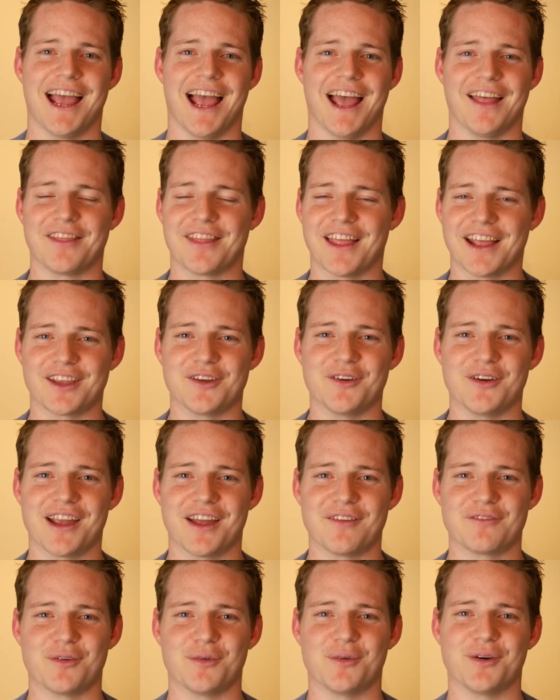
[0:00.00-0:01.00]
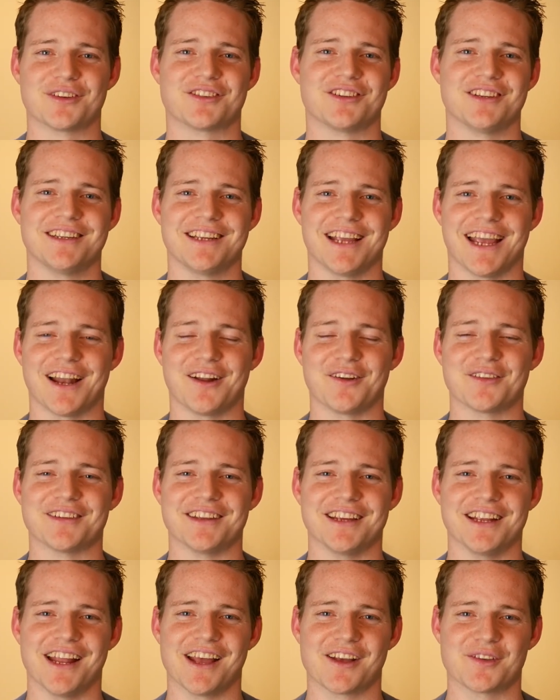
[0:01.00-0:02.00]
and thank you again for watching, and I'll
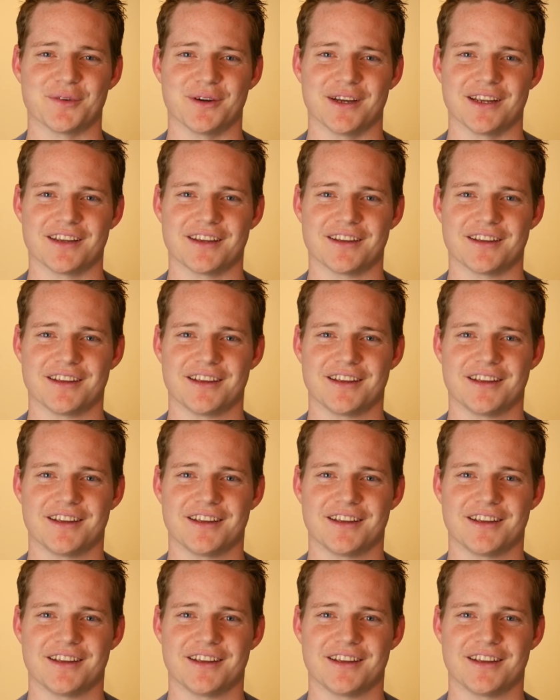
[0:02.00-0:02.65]
see you next week.